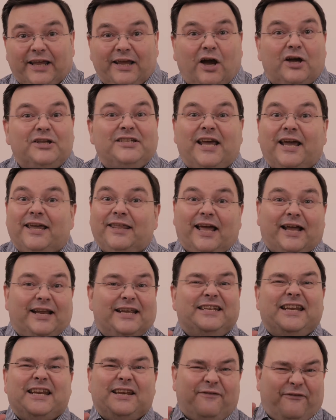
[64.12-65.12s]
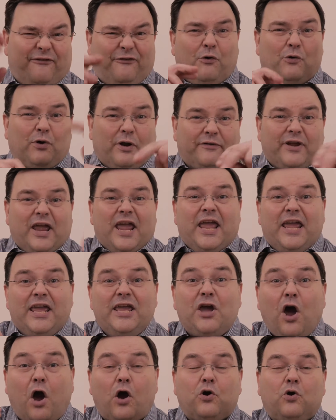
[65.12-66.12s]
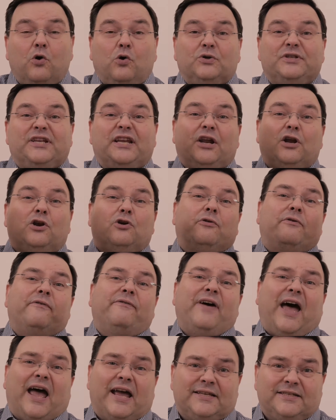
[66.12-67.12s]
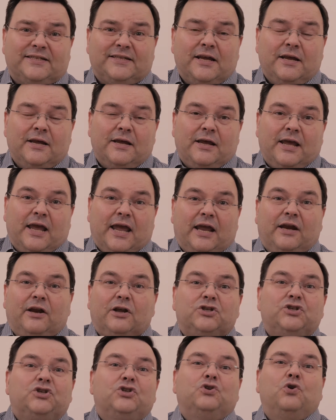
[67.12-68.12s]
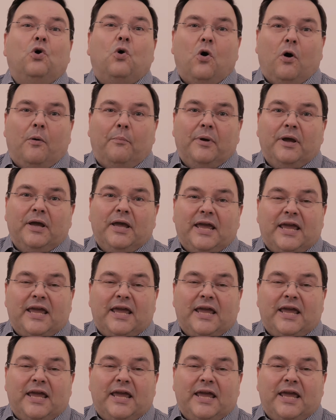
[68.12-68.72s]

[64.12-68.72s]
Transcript: I say that. He didn't fall off. He got caught in a crevasse, in a storm.